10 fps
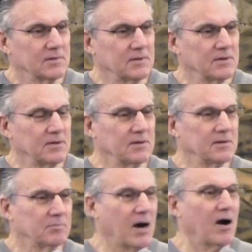
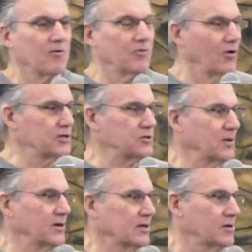the power of the Holy
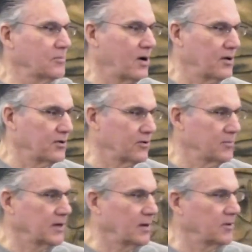Spirit come upon her
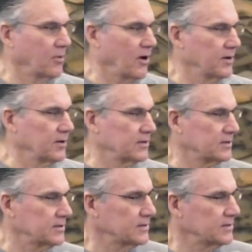and becoming
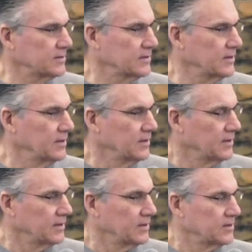pregnant.
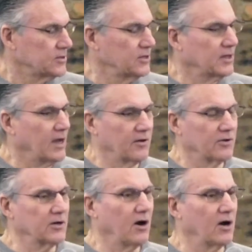She
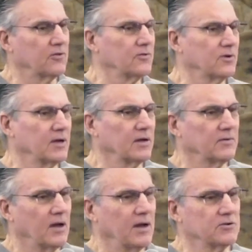encountered God through the
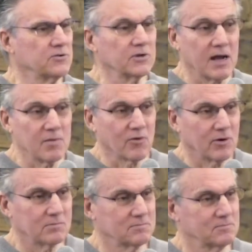angel
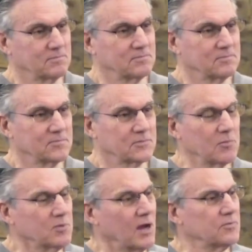Gabriel.
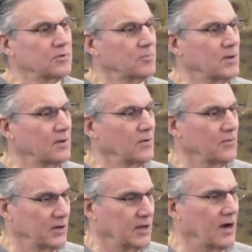Sometimes
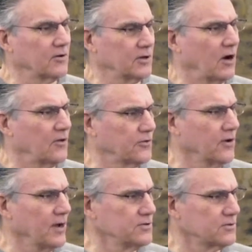we've encountered God
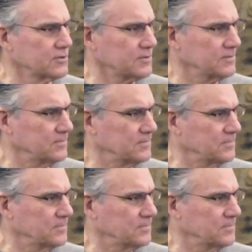through angels.